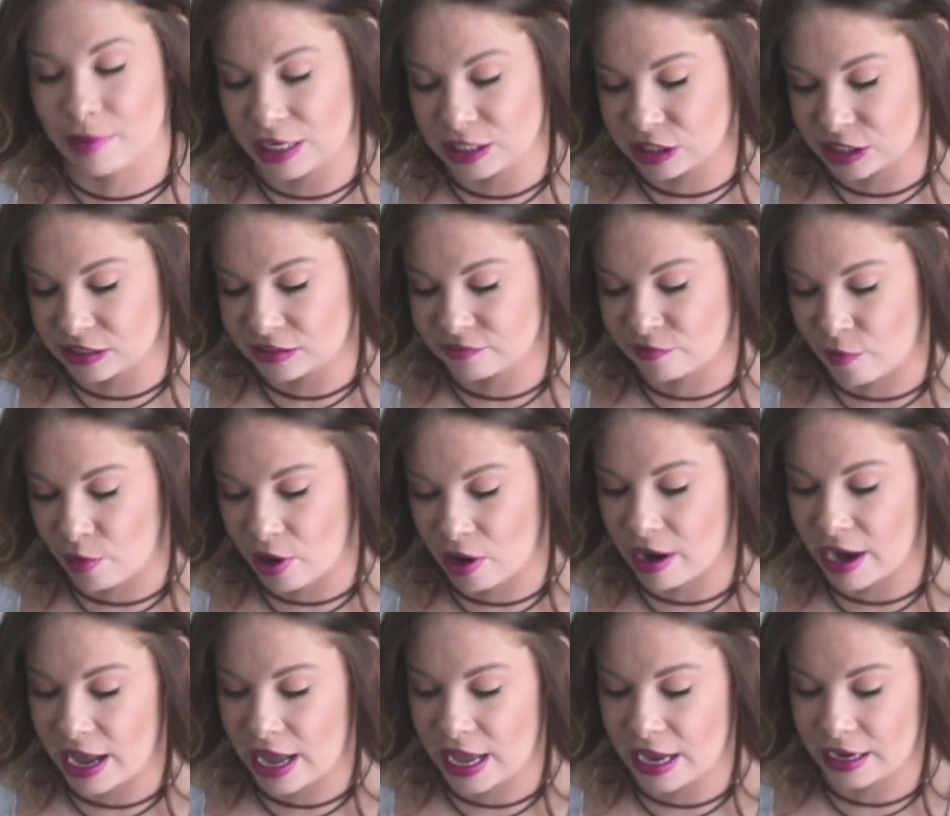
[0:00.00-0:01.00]
brushes for
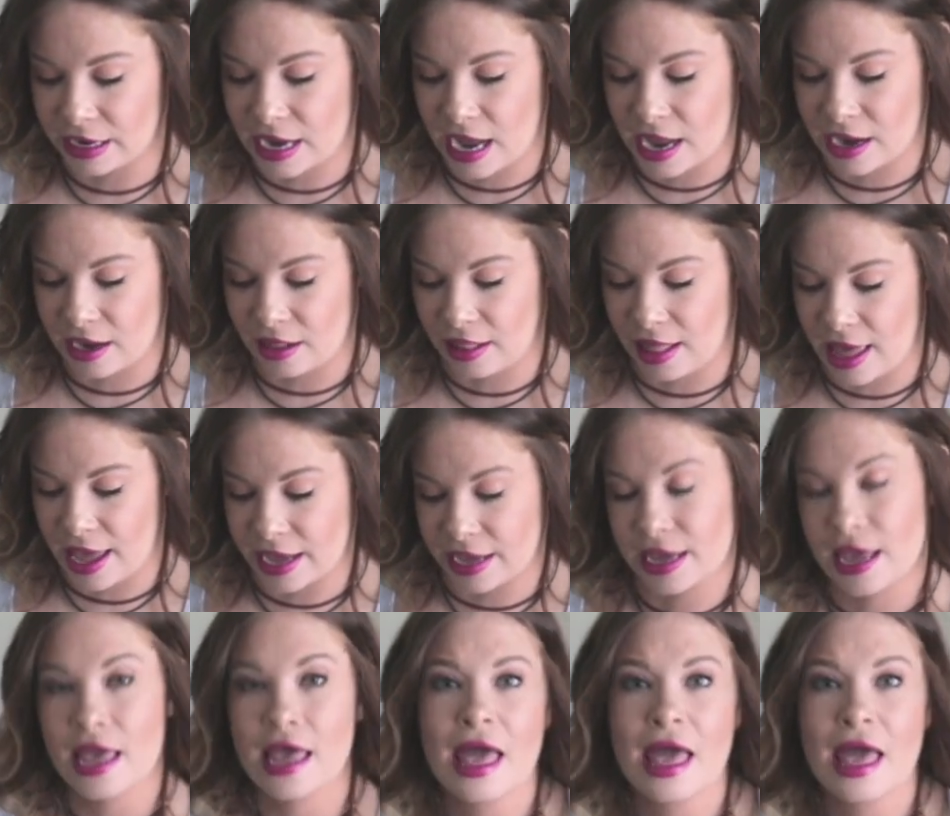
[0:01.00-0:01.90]
and kind of like